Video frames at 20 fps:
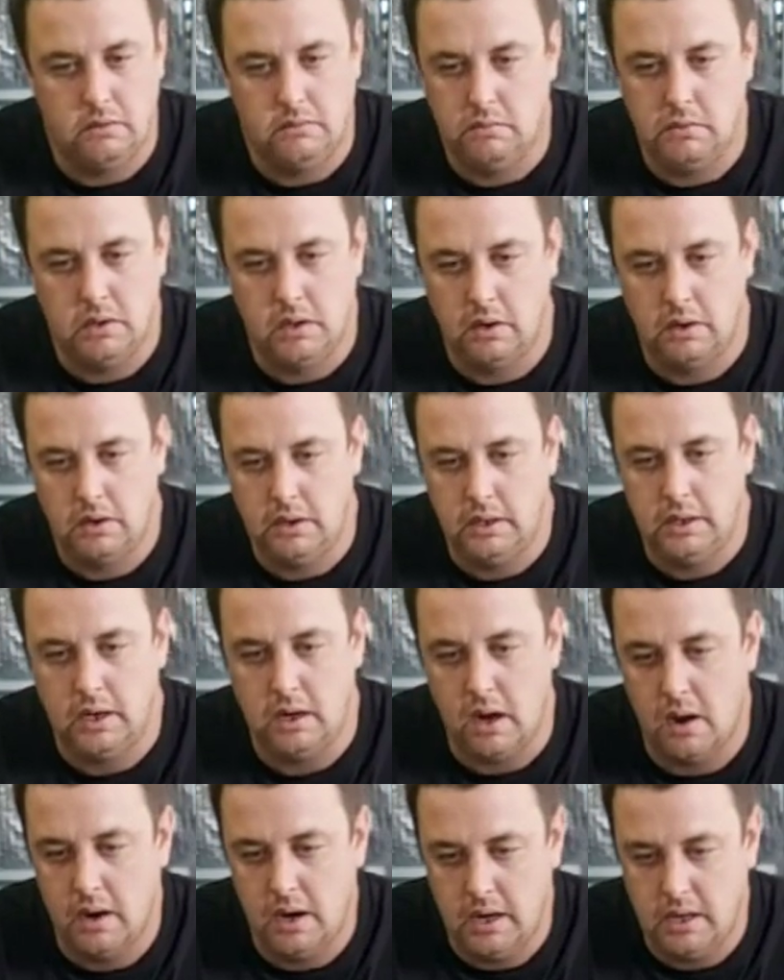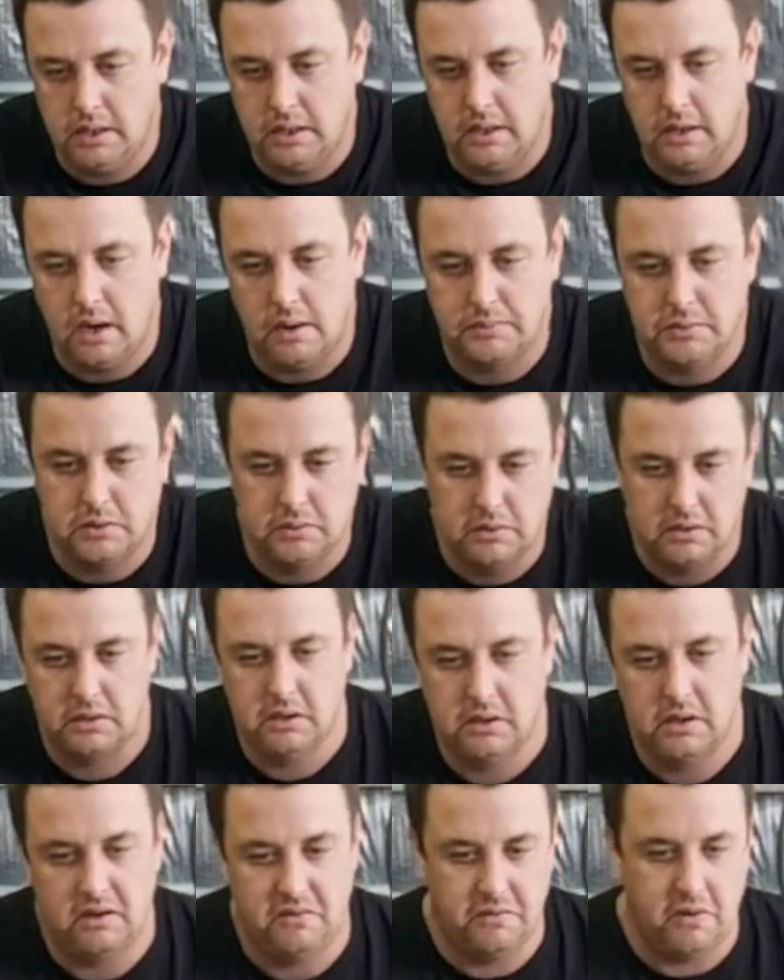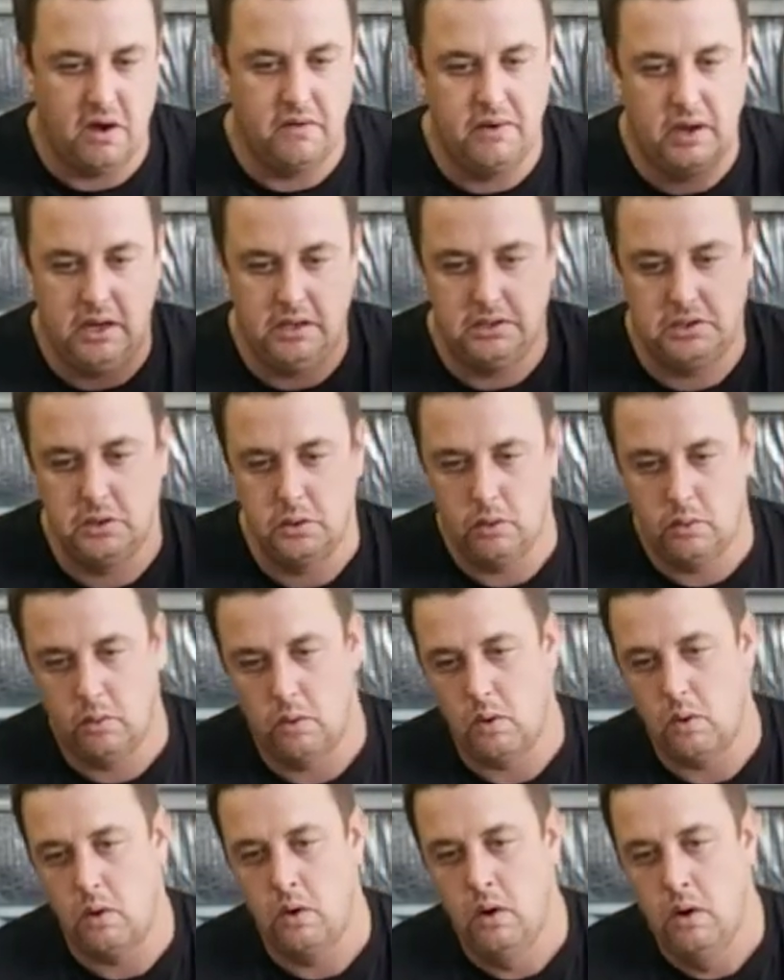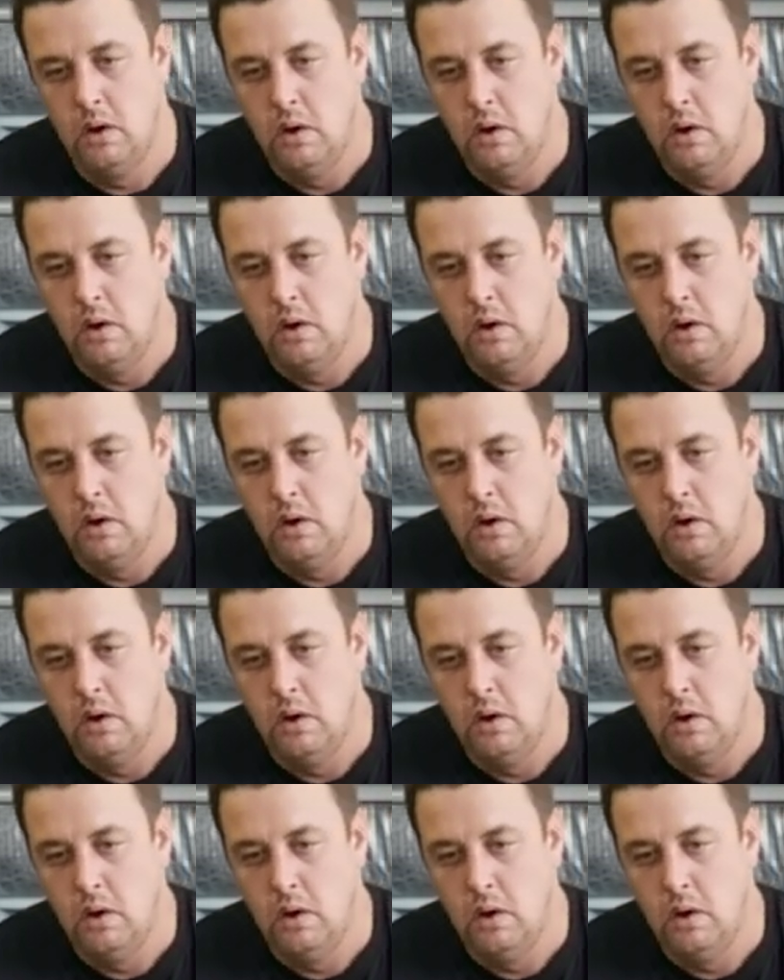you can get anything up to a 3582